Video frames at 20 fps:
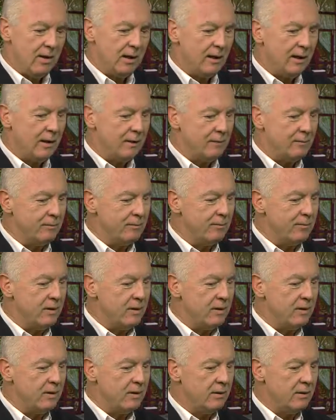
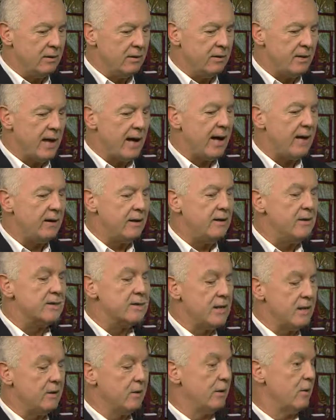that
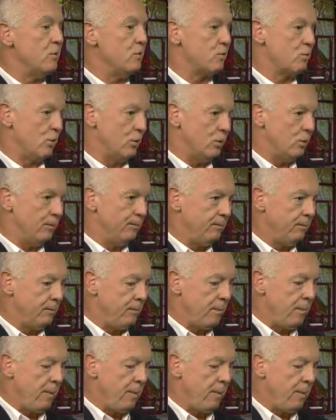is in control.